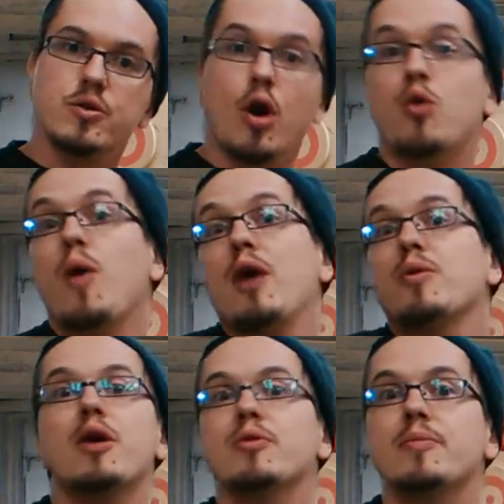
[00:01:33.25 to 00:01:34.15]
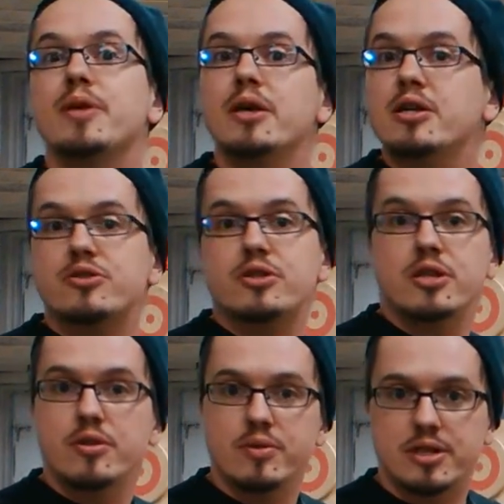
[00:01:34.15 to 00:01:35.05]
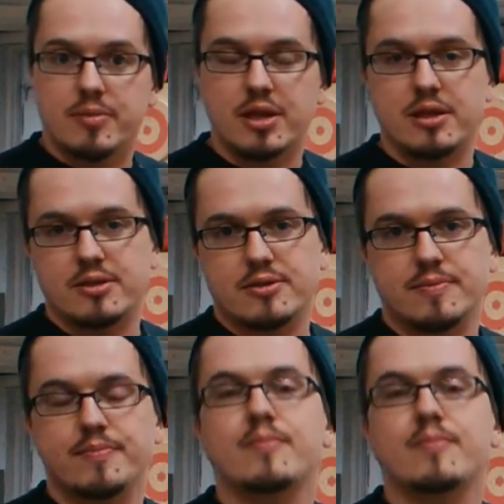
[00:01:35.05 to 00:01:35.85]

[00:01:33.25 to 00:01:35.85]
or why would I want to be interested in doing something like this?